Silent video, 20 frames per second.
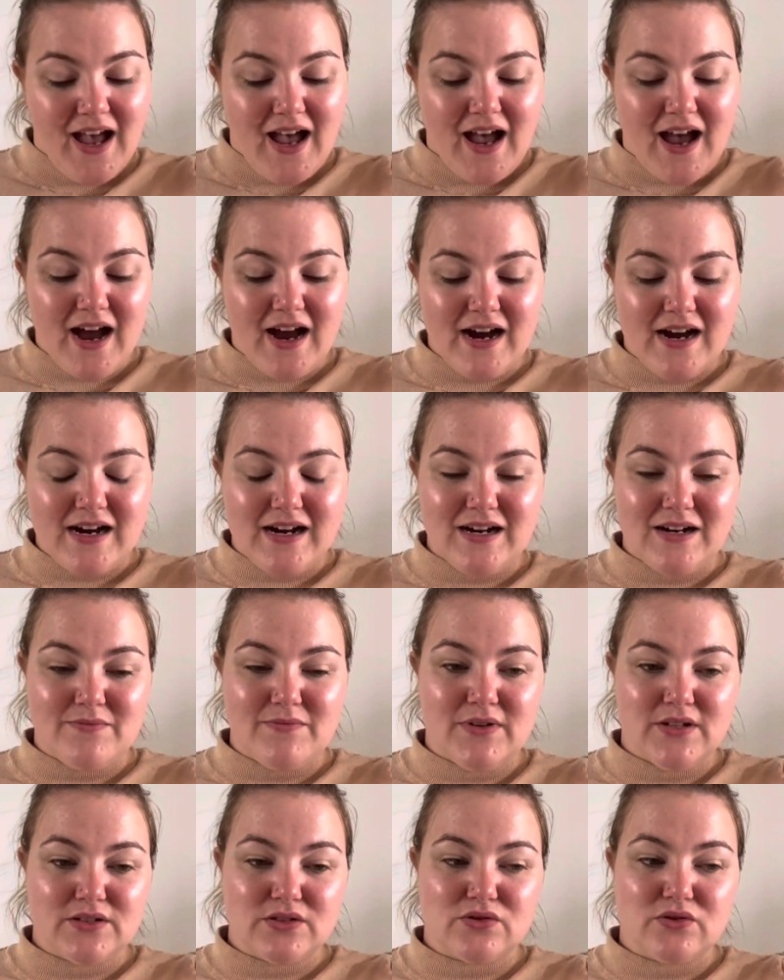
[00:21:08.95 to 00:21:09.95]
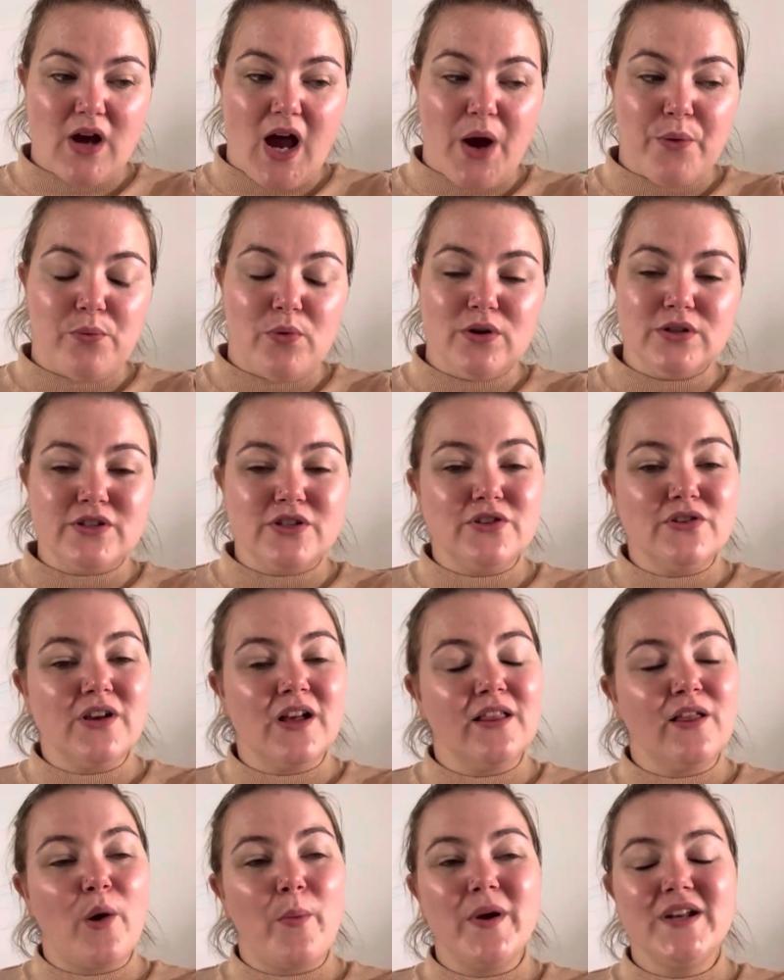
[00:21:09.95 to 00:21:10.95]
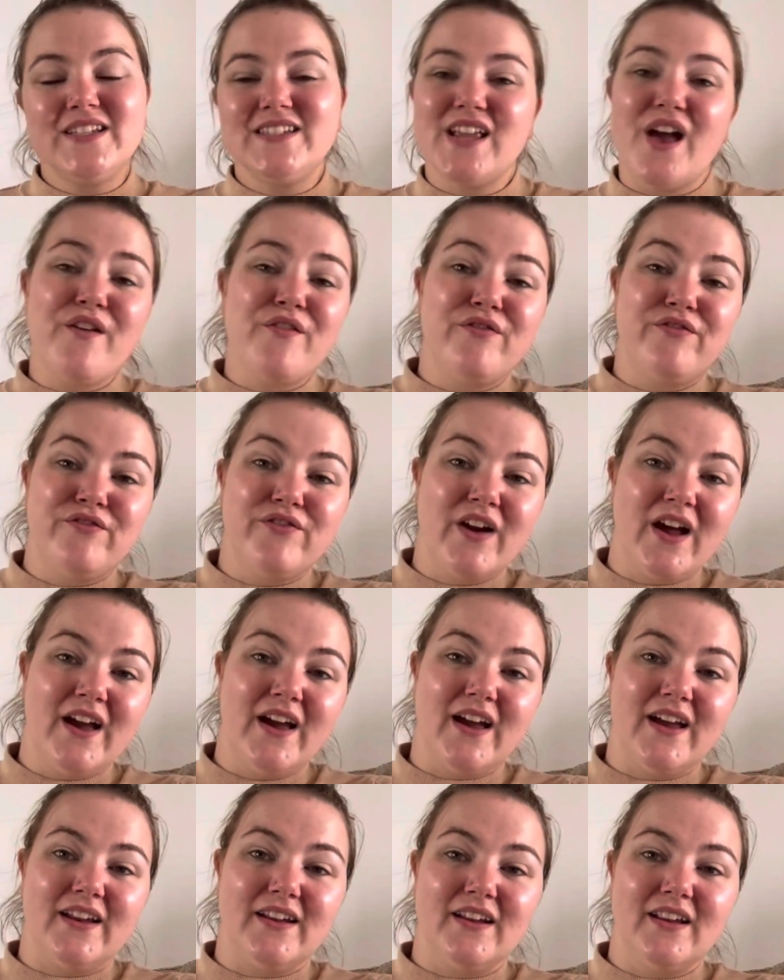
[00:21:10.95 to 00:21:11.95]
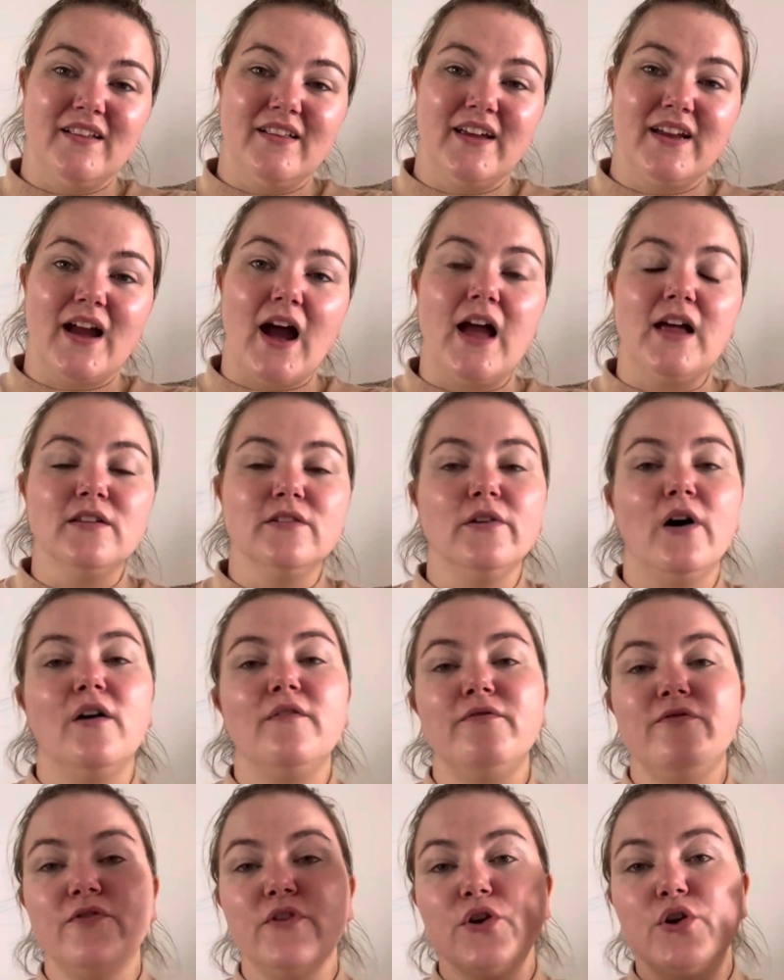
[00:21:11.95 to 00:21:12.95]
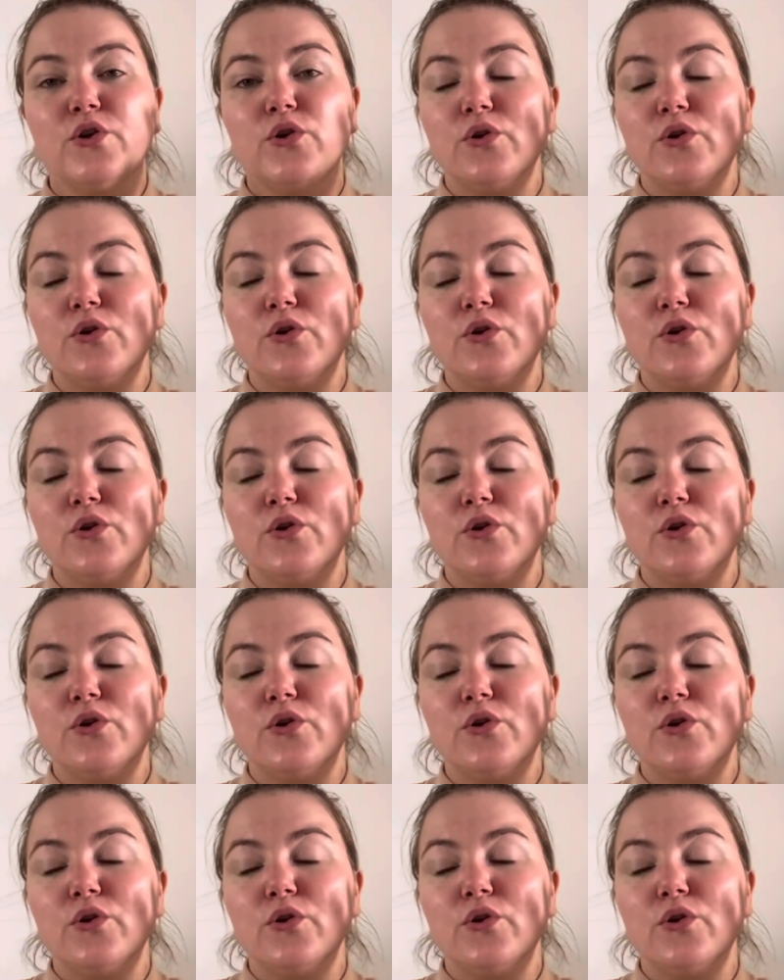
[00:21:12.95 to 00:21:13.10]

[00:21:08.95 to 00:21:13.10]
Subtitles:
So I want to do a little bit different. Like, I love the